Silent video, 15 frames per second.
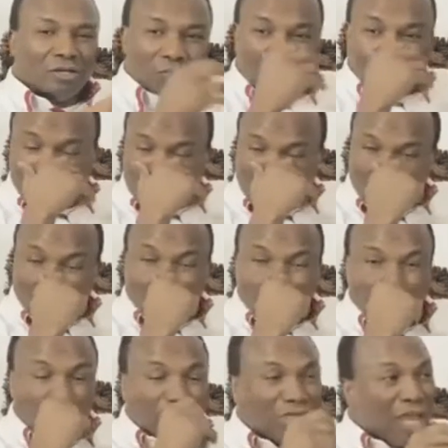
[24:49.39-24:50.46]
But
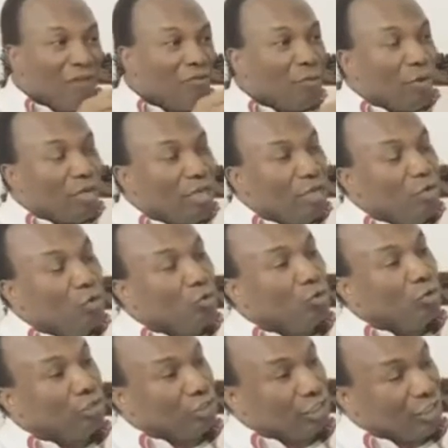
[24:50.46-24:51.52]
Udoji, everybody knew
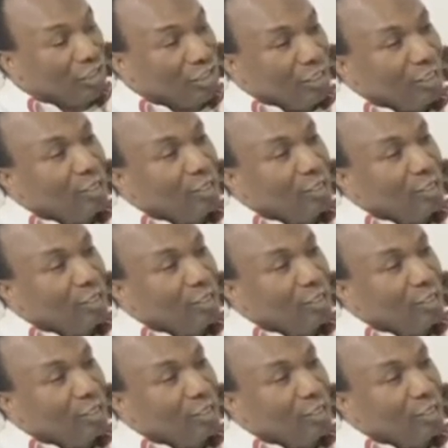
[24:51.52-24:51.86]
Udoji.